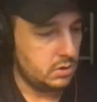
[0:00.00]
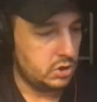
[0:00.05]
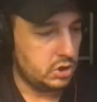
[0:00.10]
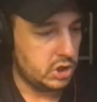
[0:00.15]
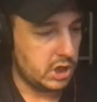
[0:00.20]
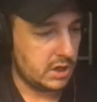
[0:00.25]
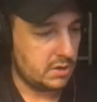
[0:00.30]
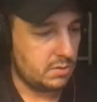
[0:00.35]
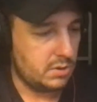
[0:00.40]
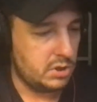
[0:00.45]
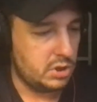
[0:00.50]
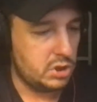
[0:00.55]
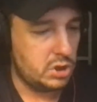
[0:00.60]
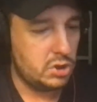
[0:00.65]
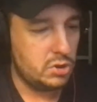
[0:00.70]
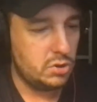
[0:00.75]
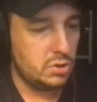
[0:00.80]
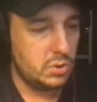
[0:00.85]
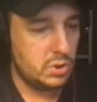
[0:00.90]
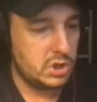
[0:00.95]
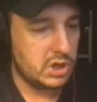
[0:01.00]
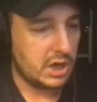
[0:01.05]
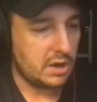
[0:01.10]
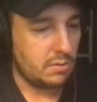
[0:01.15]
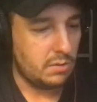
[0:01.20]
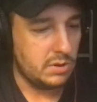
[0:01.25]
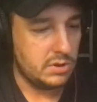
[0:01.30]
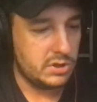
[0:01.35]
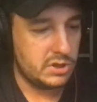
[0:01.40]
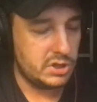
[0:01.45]
Check 1 2, check
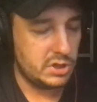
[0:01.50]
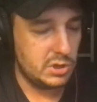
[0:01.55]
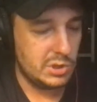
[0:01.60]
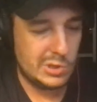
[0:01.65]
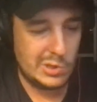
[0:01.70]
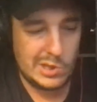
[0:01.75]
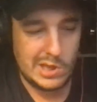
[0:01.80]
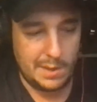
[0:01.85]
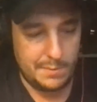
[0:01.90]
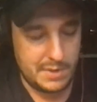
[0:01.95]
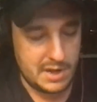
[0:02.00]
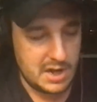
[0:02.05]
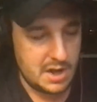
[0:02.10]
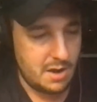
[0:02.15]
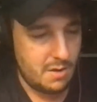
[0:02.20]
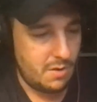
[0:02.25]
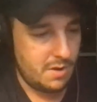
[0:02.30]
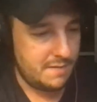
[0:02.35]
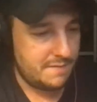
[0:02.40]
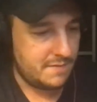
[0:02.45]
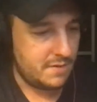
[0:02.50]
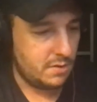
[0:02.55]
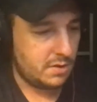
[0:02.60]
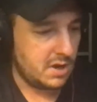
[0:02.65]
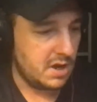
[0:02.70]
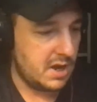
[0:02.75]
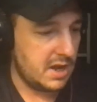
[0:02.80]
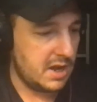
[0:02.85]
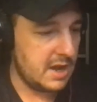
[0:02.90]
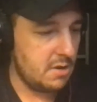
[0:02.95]
1 2. Let me know if you
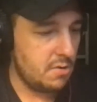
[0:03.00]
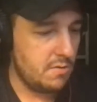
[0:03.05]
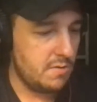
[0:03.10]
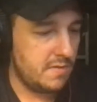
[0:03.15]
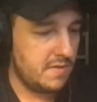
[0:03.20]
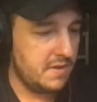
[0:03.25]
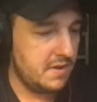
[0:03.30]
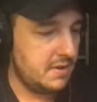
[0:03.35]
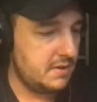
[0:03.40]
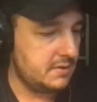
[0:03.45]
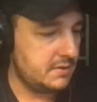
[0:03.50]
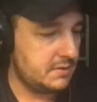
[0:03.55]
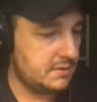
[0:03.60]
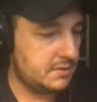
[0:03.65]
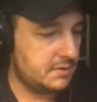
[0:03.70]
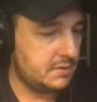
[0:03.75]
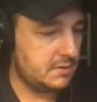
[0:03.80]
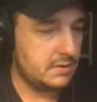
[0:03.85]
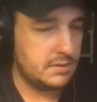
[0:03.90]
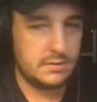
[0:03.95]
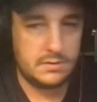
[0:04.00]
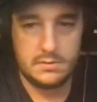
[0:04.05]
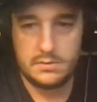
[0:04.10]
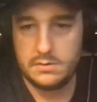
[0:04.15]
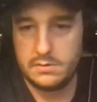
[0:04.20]
can hear this.